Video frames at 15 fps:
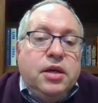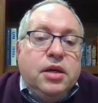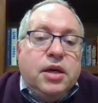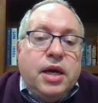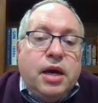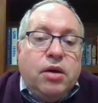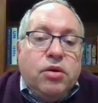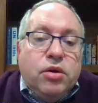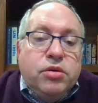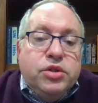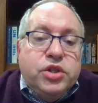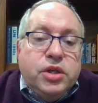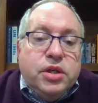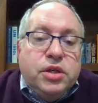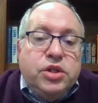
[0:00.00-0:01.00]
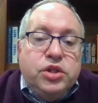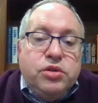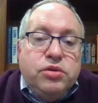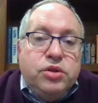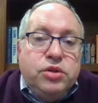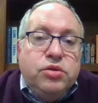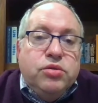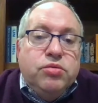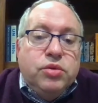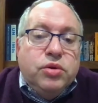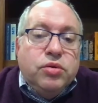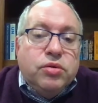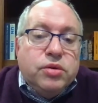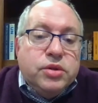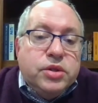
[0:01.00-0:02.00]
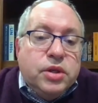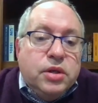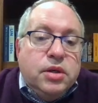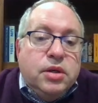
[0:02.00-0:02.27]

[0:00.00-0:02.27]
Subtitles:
Cal OSHA issued new rules